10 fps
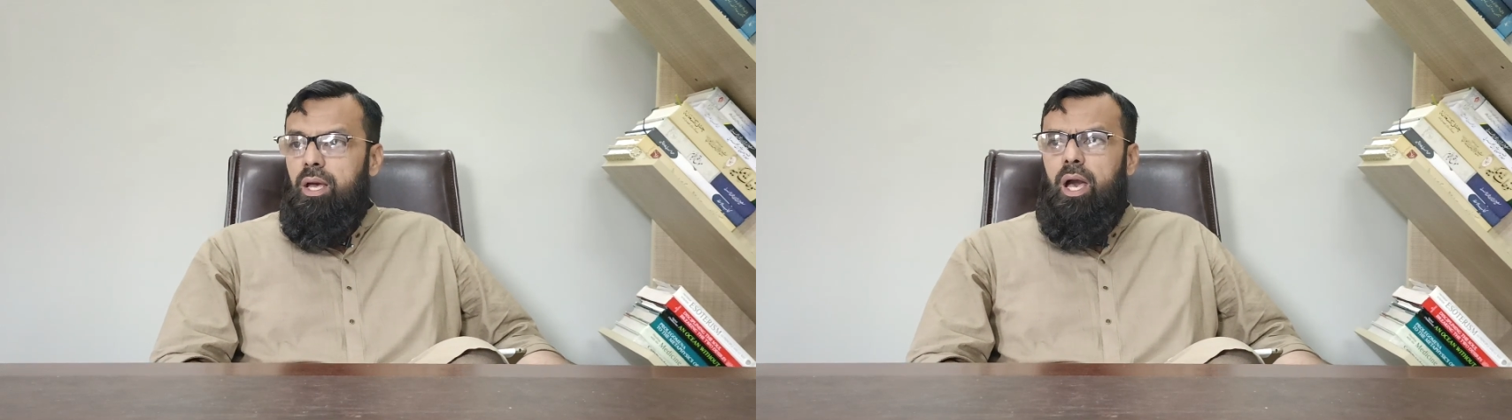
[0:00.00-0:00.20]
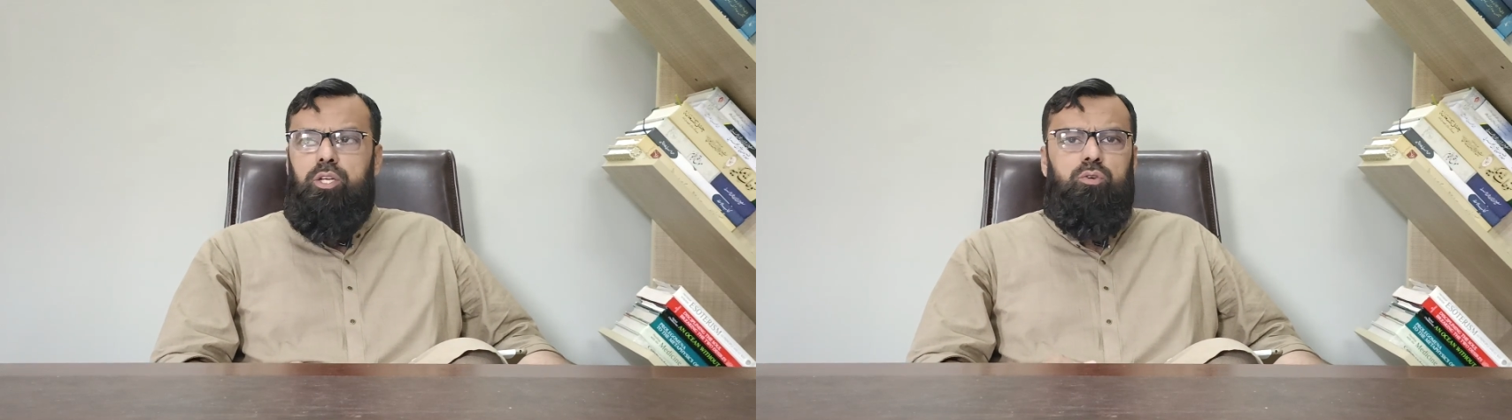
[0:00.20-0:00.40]

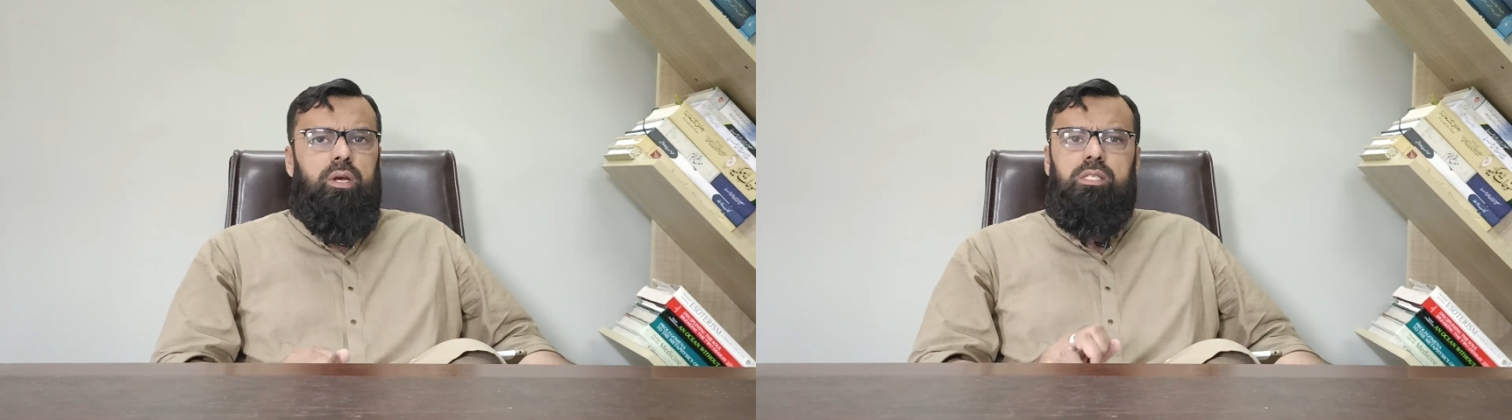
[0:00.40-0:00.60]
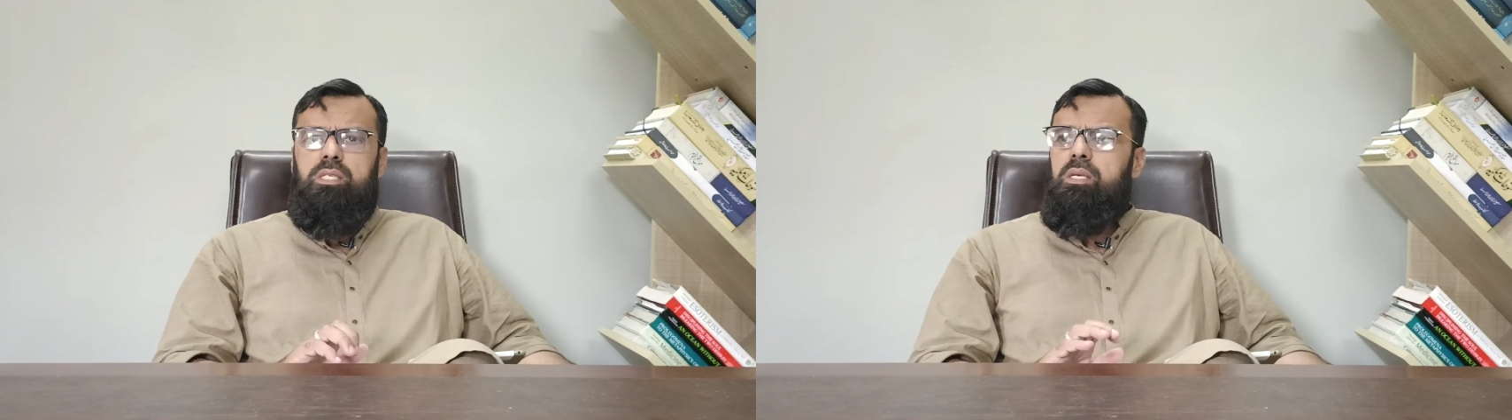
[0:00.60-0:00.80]
And you
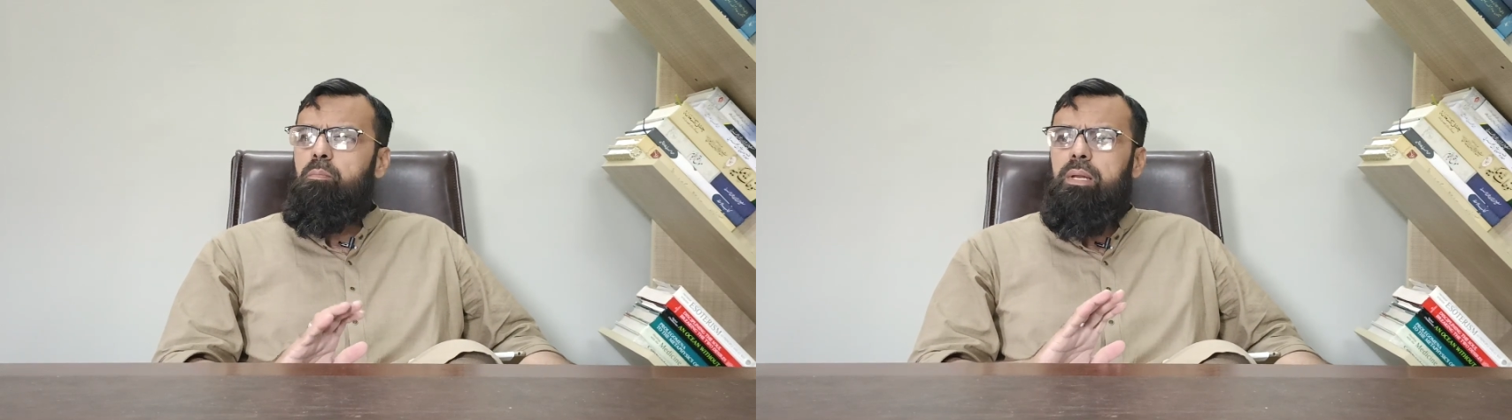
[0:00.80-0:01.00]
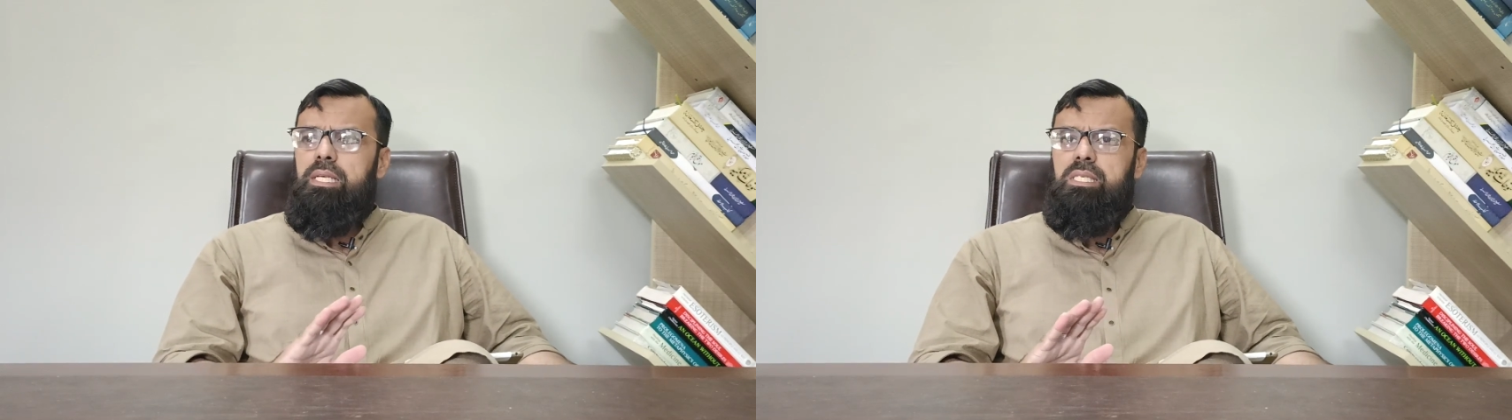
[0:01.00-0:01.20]
can
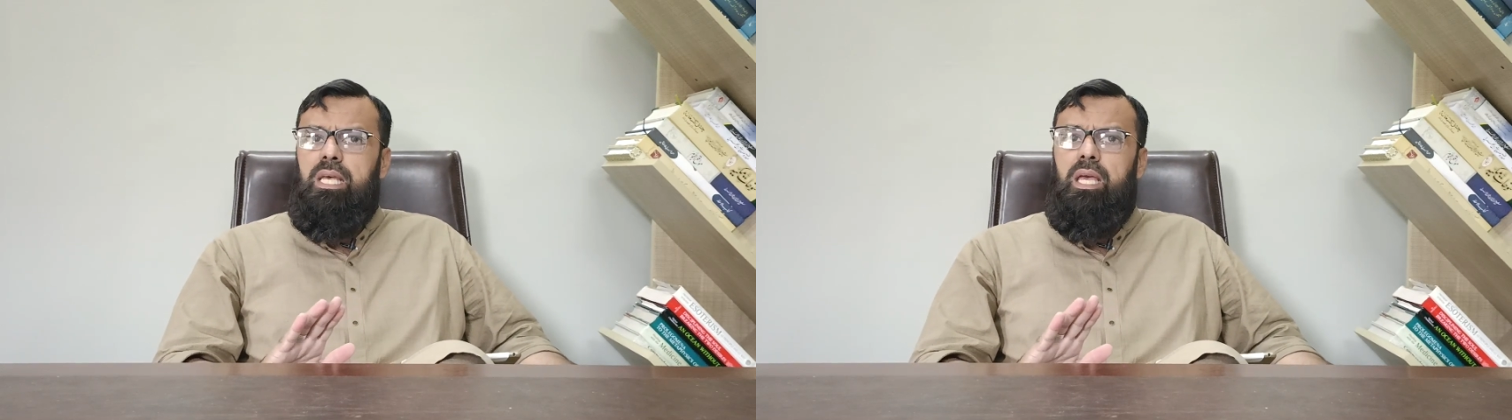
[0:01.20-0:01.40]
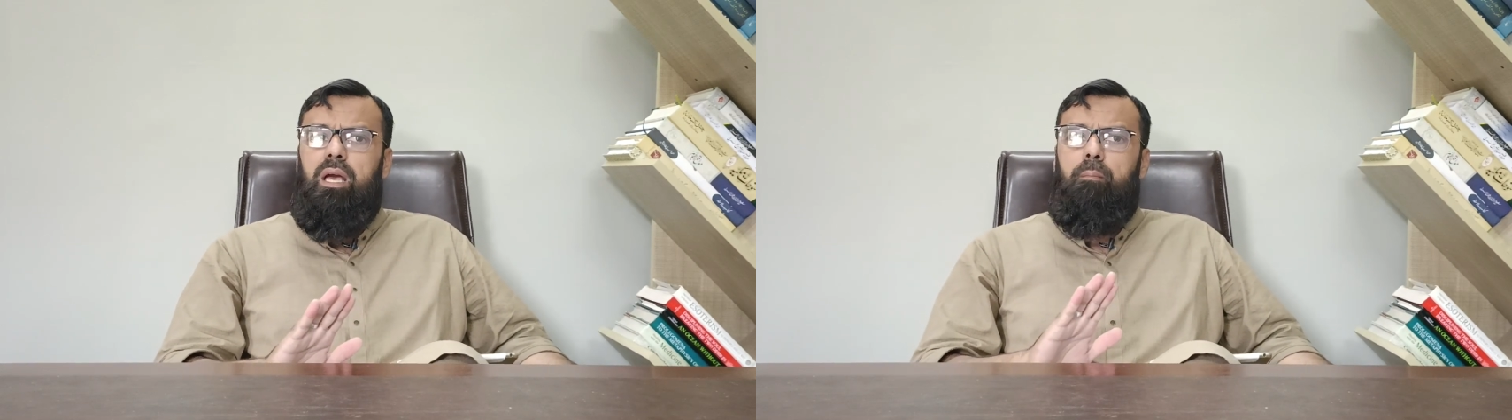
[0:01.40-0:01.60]
simply say